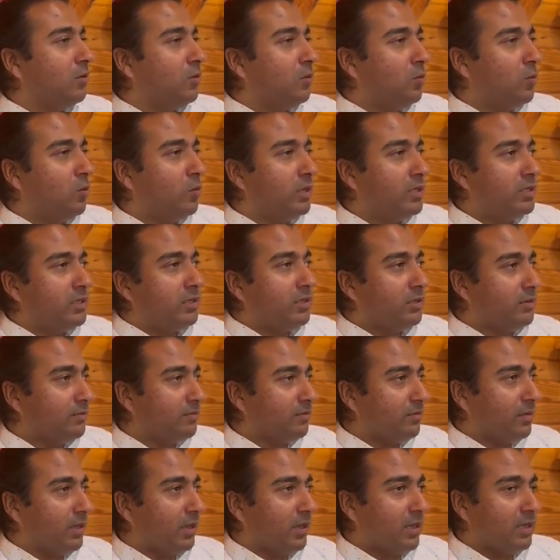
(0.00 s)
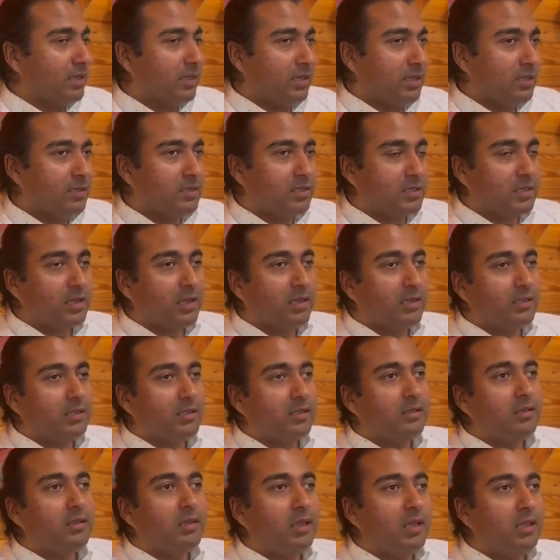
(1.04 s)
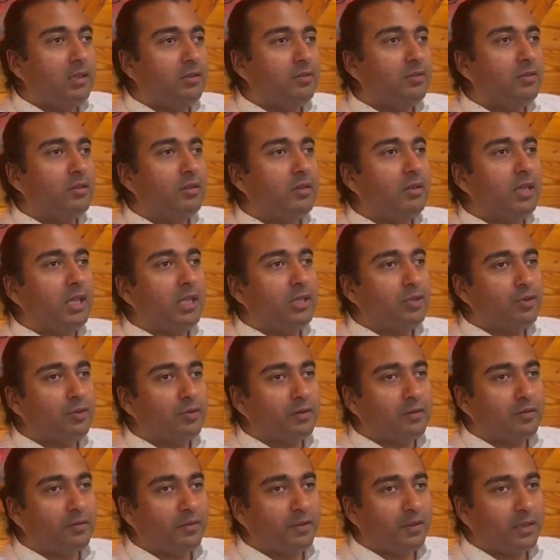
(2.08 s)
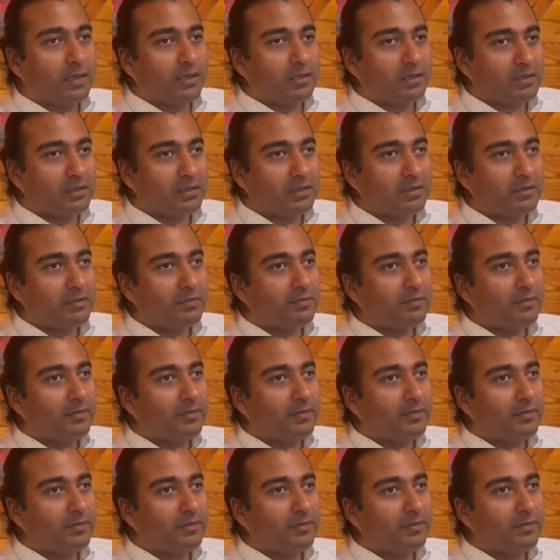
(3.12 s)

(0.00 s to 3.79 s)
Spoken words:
wisdom and insight into the nature of things.